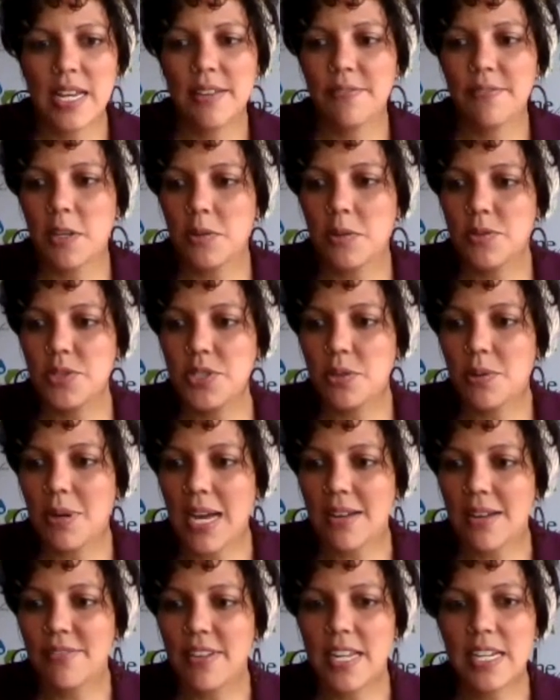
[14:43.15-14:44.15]
if you do
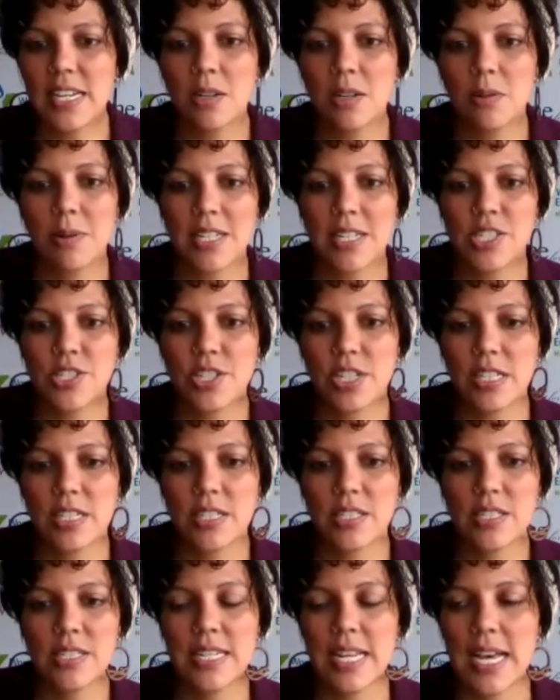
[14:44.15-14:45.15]
have any
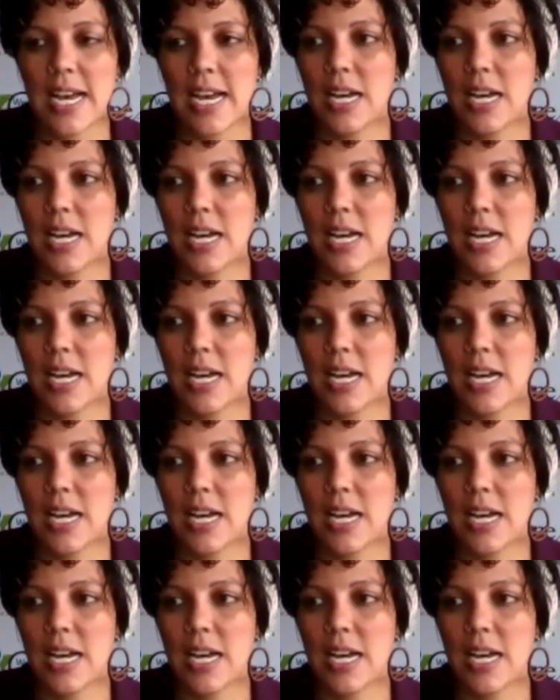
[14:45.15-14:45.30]
questions,